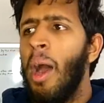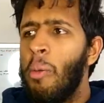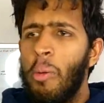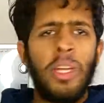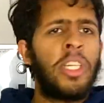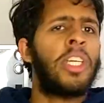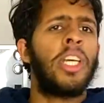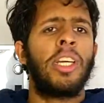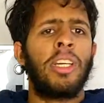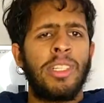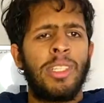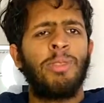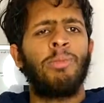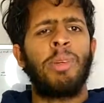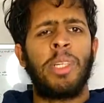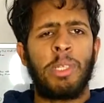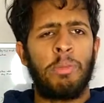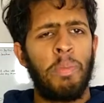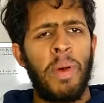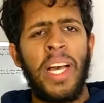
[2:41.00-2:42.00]
I wish I could
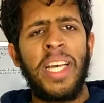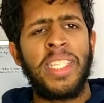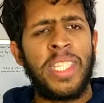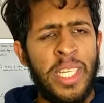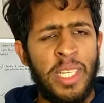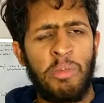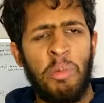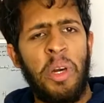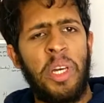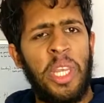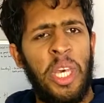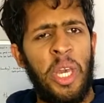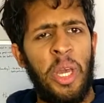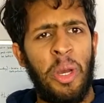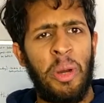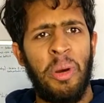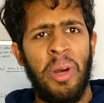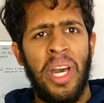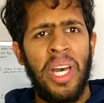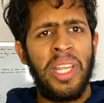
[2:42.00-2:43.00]
switch places with
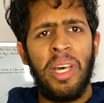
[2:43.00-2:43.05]
you.